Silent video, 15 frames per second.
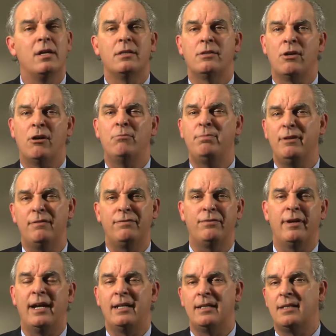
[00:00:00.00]
Don't be
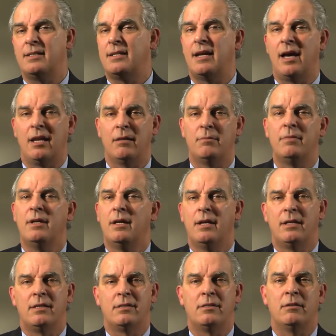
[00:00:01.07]
afraid to tell them
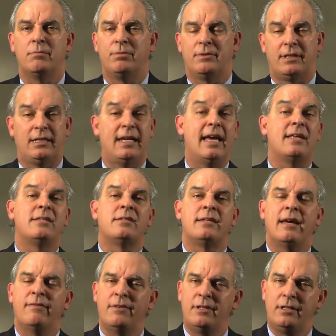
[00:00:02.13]
simply, yes,
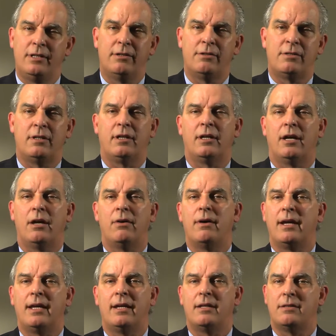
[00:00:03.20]
7 years ago
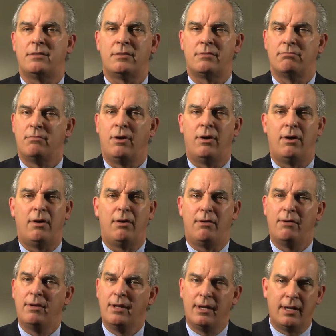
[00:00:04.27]
I had a
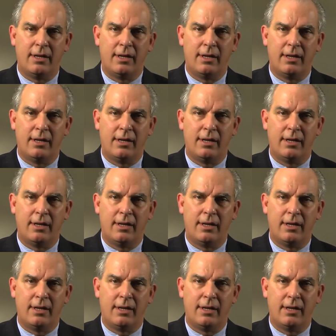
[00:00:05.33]
small